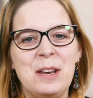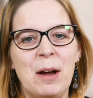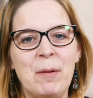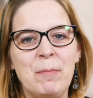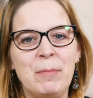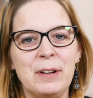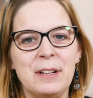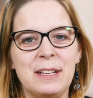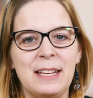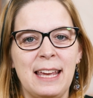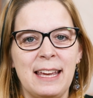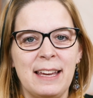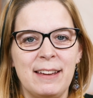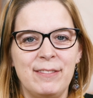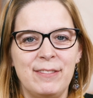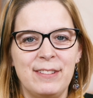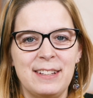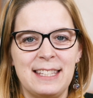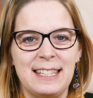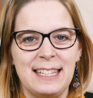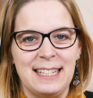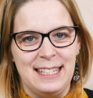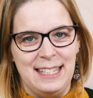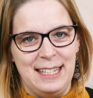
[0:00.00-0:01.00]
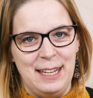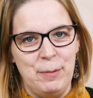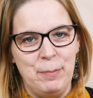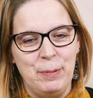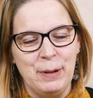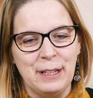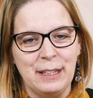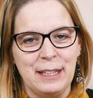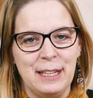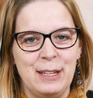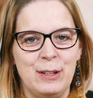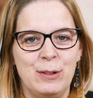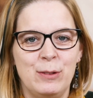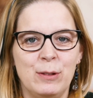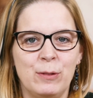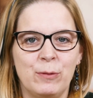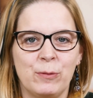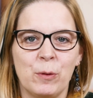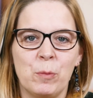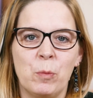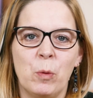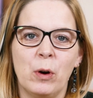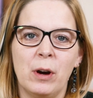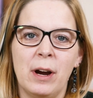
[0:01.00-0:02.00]
Numbered canvas is typically used
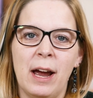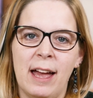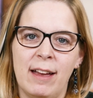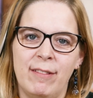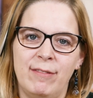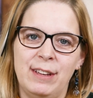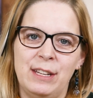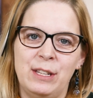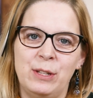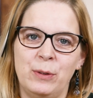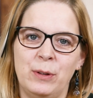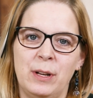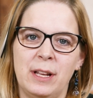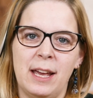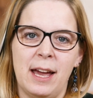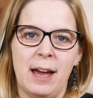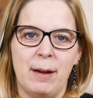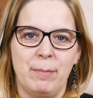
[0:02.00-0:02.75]
for more heavy-duty